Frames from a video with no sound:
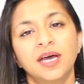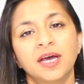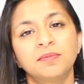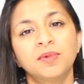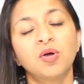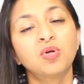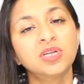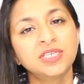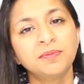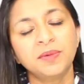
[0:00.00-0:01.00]
um,
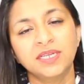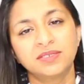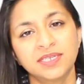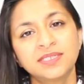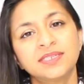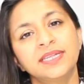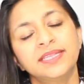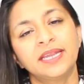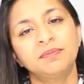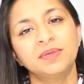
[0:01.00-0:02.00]
ownership interest in
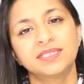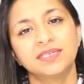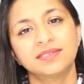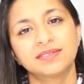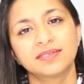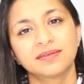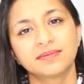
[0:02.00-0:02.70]
that business.